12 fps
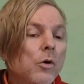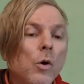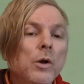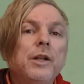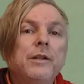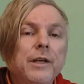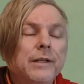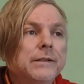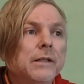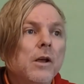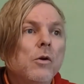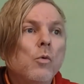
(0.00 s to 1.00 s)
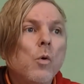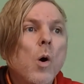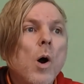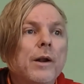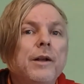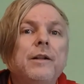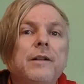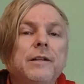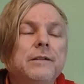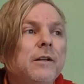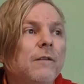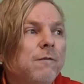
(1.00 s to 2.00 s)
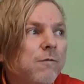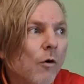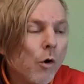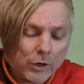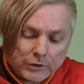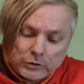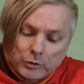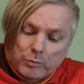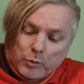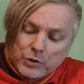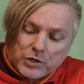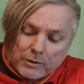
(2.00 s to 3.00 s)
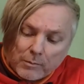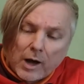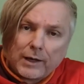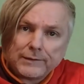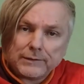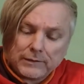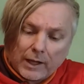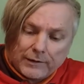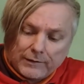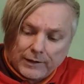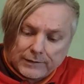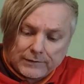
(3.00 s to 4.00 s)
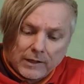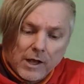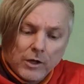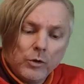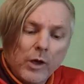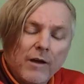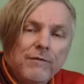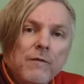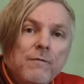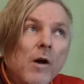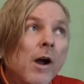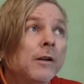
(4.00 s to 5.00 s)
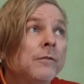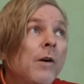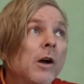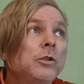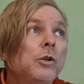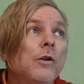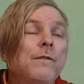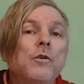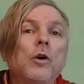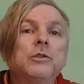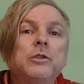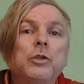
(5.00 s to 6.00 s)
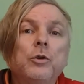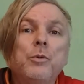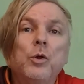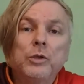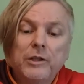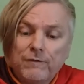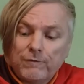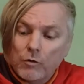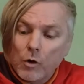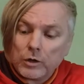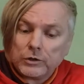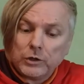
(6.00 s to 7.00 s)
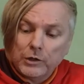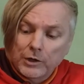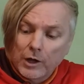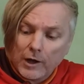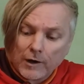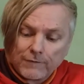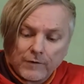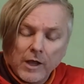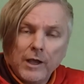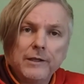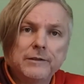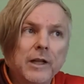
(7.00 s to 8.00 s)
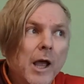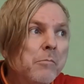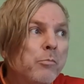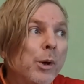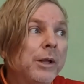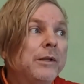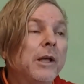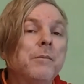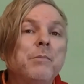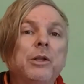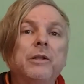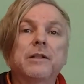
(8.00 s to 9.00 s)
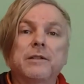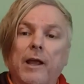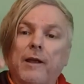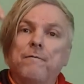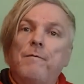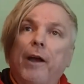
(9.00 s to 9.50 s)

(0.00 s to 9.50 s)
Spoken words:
only this: what it is the force to push a mass, like this. You have a factor of consuming the force on Earth is 9.10 meters, like a